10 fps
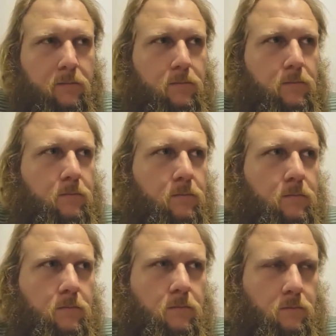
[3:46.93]

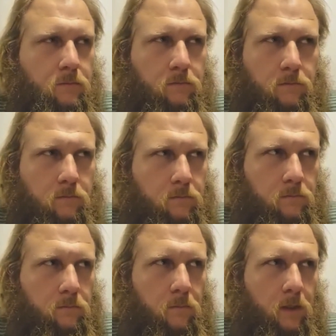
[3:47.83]

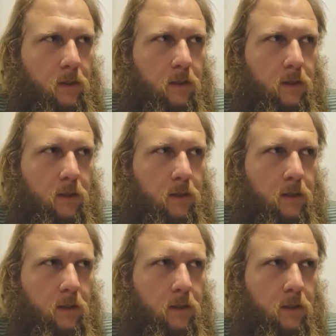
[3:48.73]
[no speech]